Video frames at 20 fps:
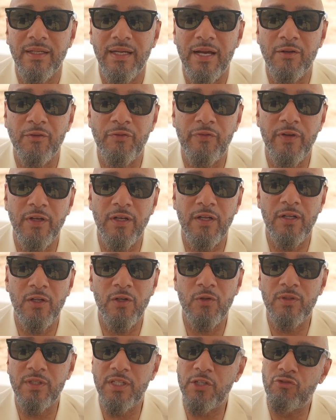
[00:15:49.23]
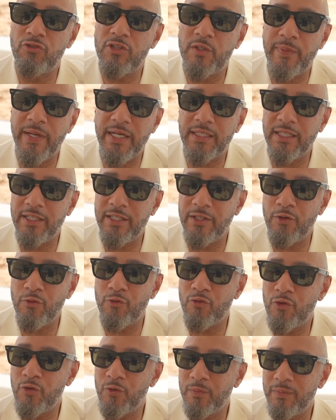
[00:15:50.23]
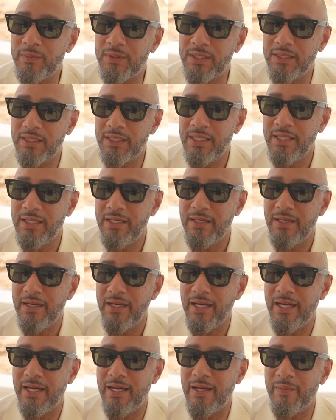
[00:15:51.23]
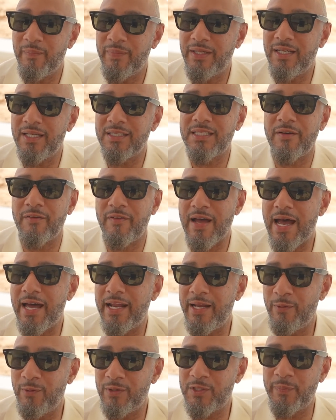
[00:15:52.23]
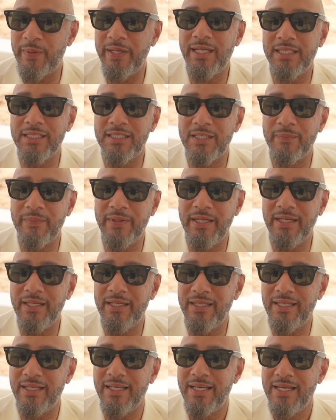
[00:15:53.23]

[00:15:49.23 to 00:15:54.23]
I was feeling a little disrespected in the rooms because of how they were speaking to me.